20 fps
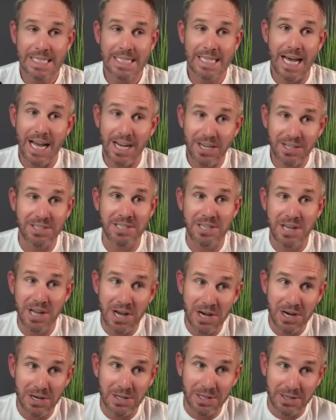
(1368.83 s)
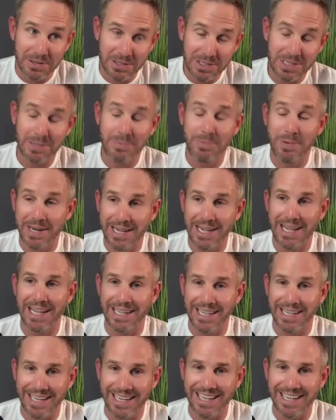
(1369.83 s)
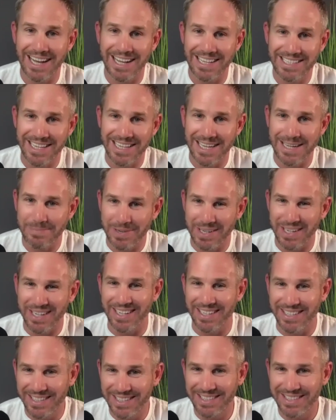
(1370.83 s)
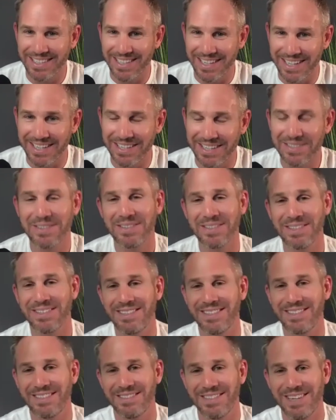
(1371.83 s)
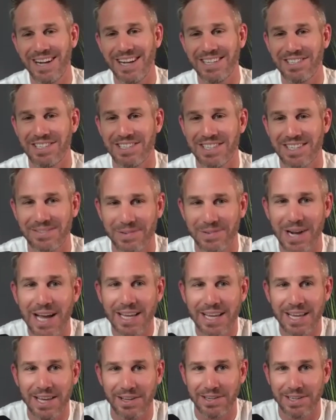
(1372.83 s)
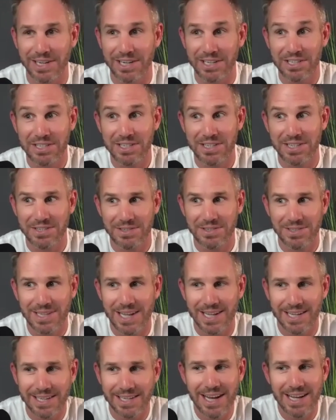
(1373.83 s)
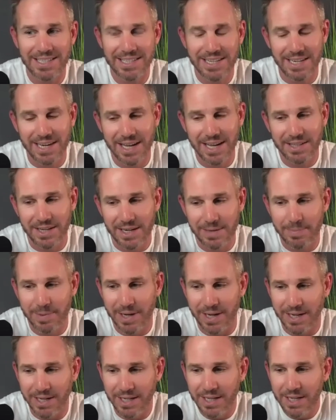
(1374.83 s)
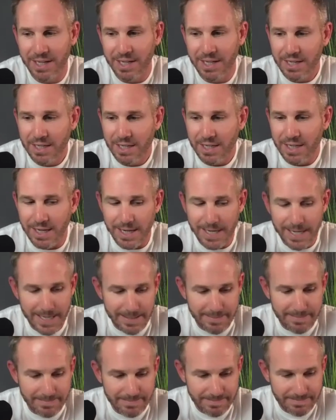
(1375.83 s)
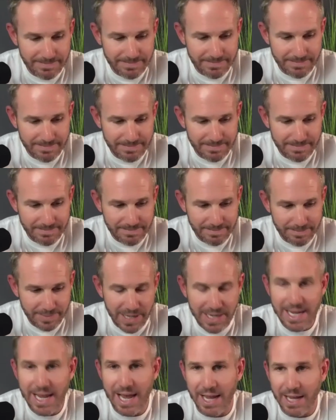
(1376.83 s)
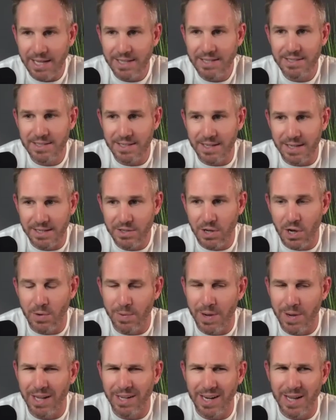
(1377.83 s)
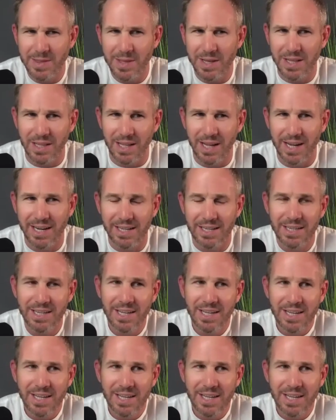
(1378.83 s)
actually, no, like we're still putting out a lot of content, but you know, we're not just we're not killing it just because there's a lot of content out there. But, um, but yeah, it's it's going well, and I think a lot of